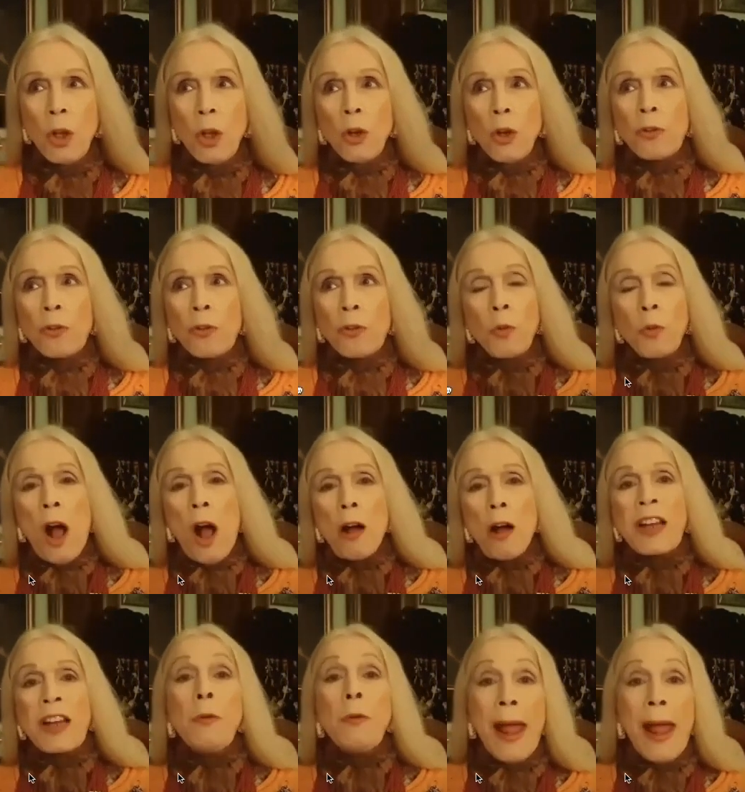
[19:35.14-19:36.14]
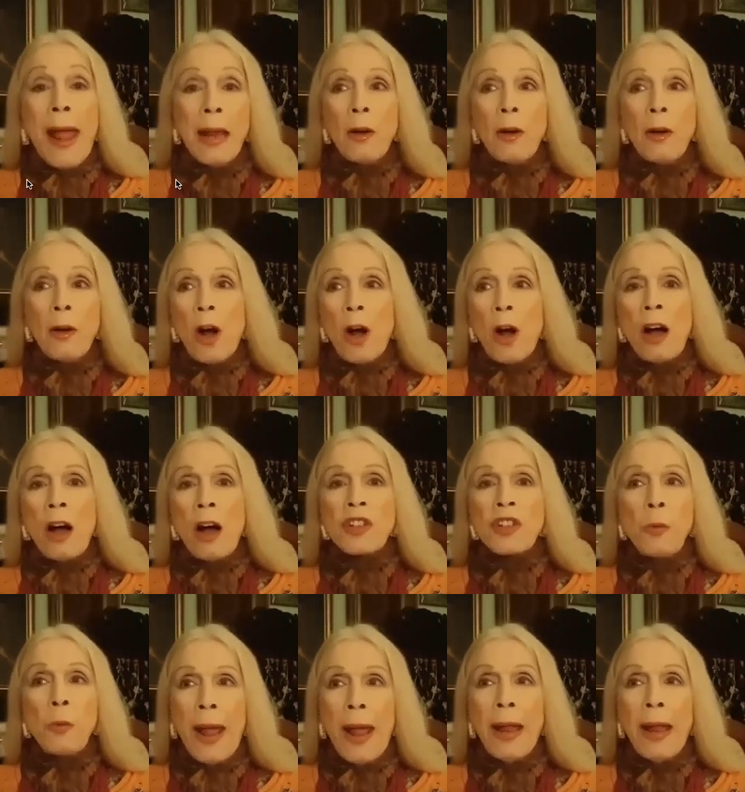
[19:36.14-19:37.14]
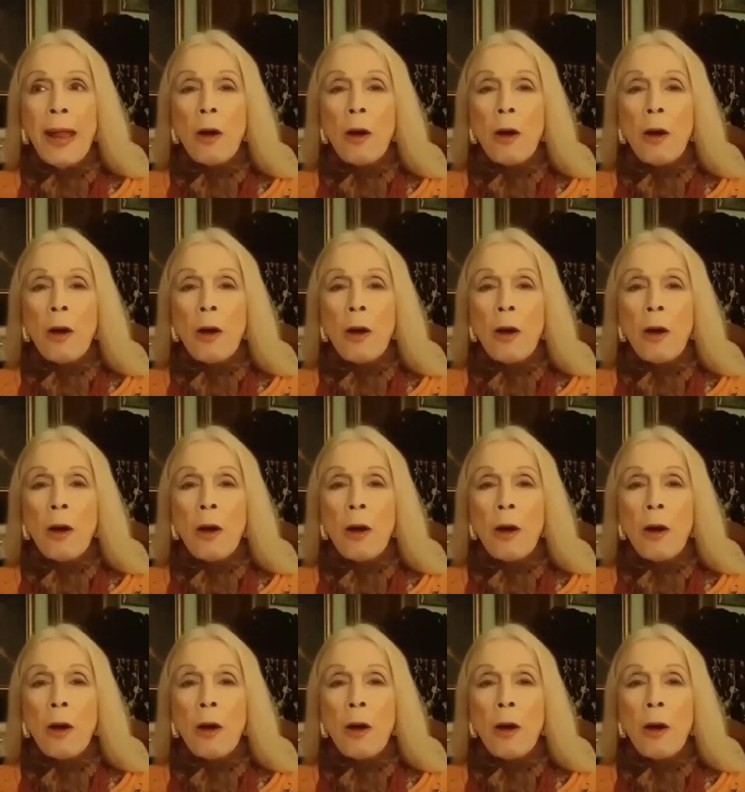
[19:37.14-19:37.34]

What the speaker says: Through Archiewell or Archiewell.